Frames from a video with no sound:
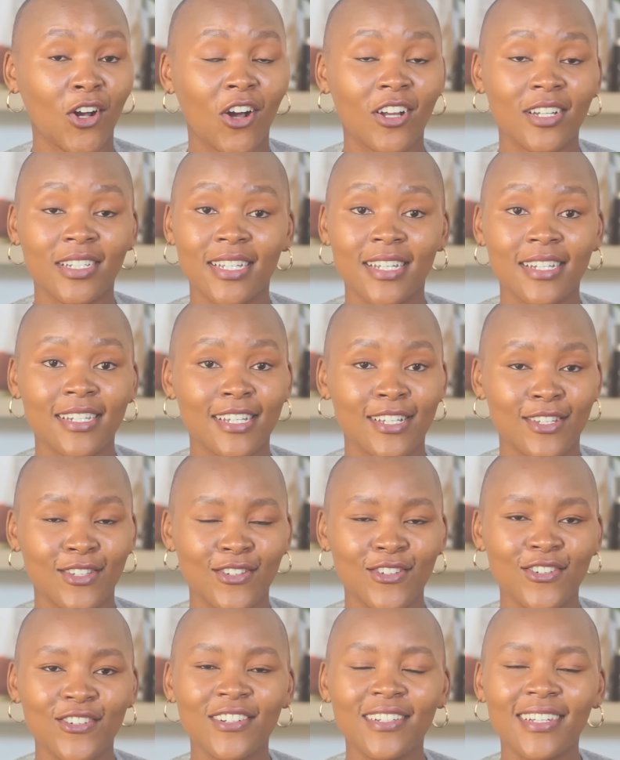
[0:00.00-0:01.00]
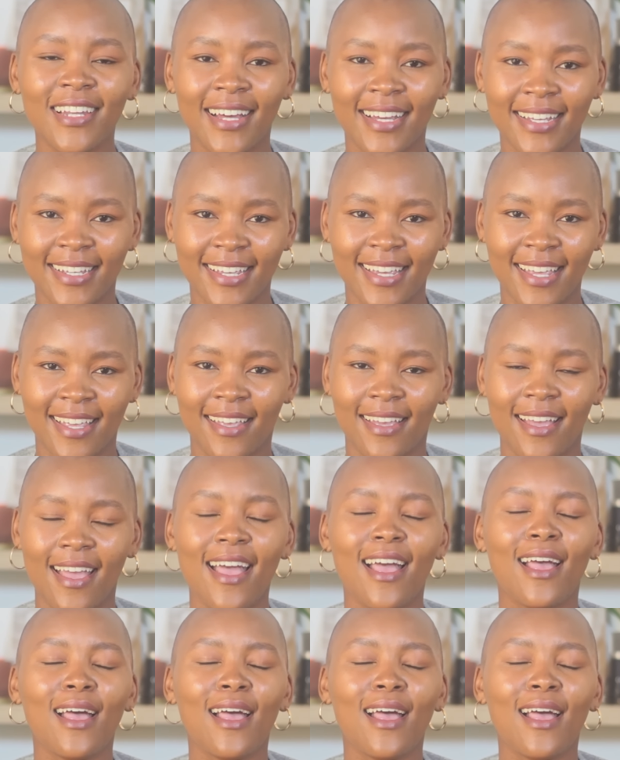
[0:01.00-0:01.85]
content is to your liking.